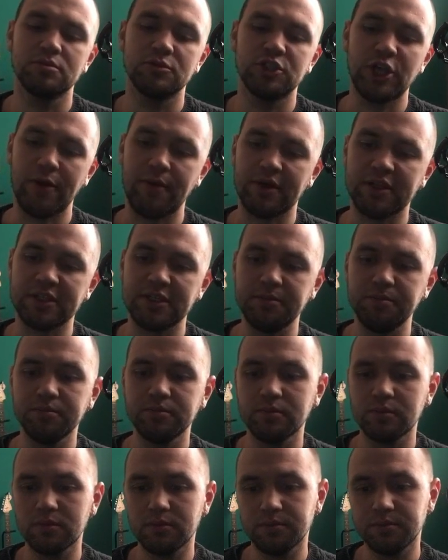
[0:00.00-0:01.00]
character,
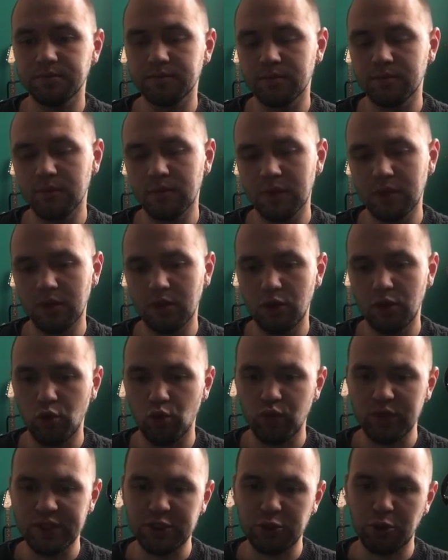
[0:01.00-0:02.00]

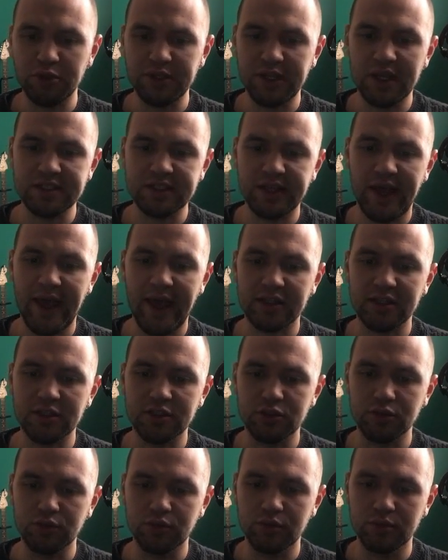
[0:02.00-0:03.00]
we store it as actor
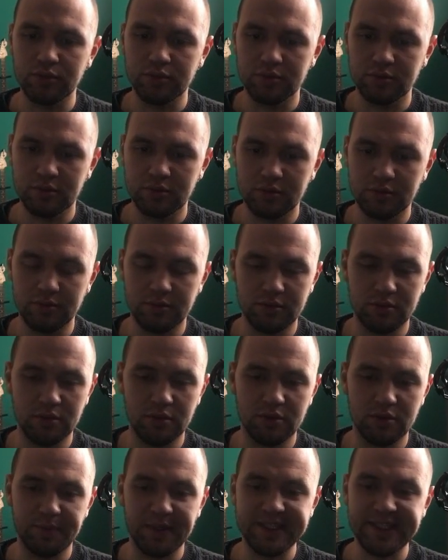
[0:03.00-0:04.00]
to
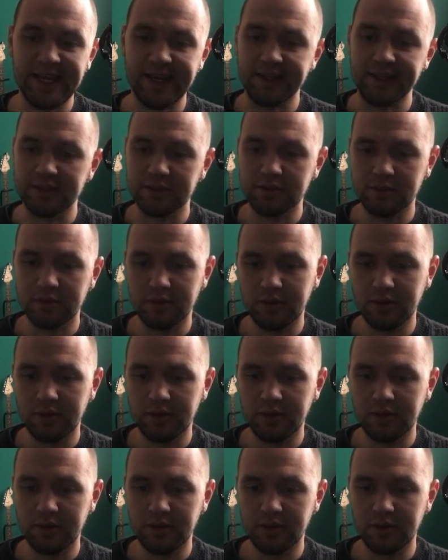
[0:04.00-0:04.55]
spectate.